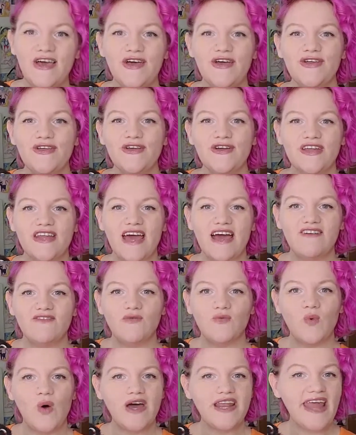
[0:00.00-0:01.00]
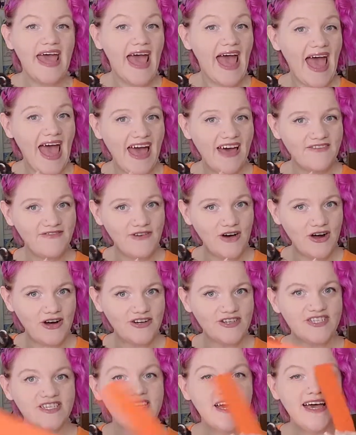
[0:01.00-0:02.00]
you're going to have 1/2
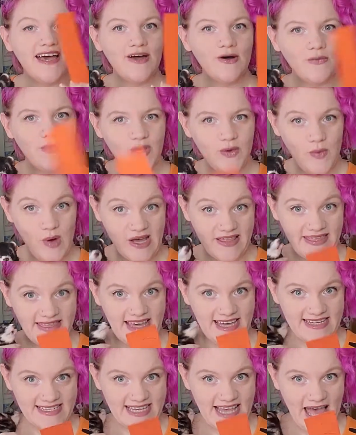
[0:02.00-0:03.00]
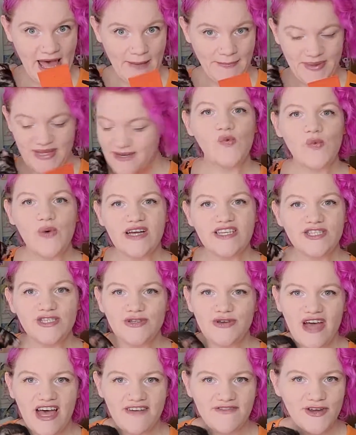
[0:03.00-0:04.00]
arch. We want that to happen. Once you
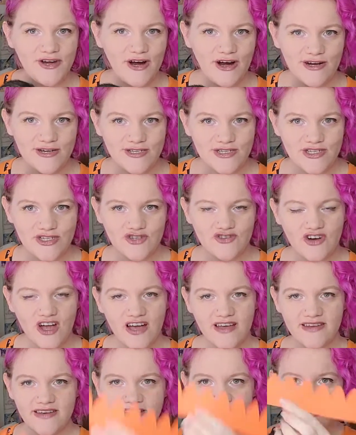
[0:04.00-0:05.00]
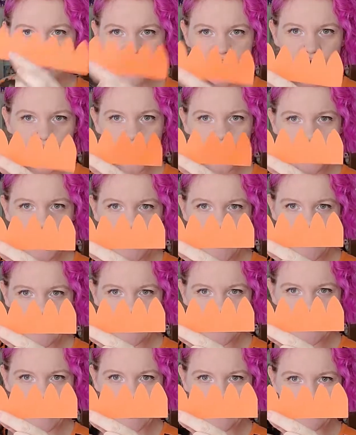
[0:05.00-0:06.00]
have your arches drawn, we cut
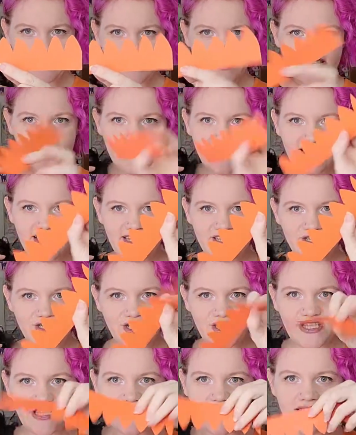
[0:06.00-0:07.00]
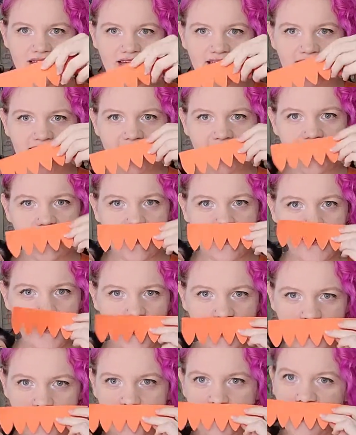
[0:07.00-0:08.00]
it out. It should look like
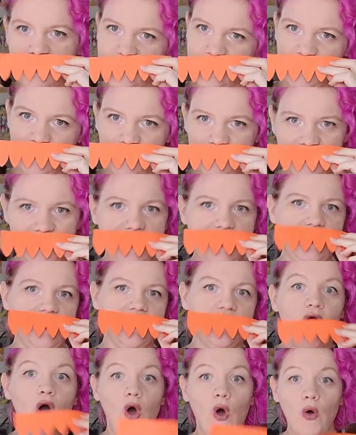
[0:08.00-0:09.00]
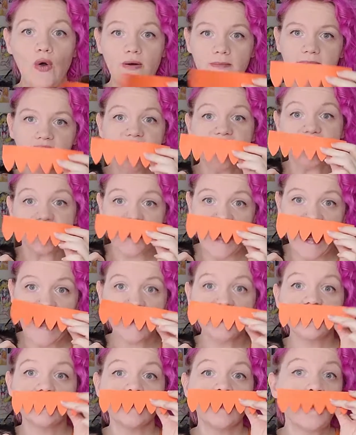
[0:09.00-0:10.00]
weird monster teeth or
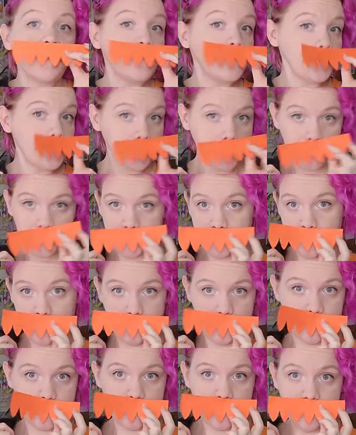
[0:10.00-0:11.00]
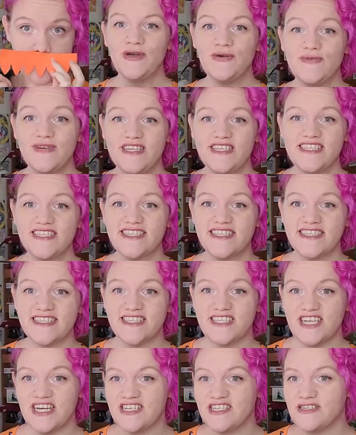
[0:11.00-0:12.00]
mustache. Regis just
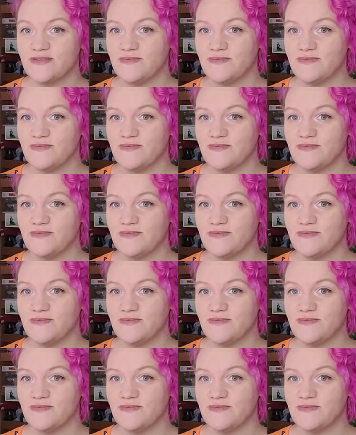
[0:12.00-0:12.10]
judged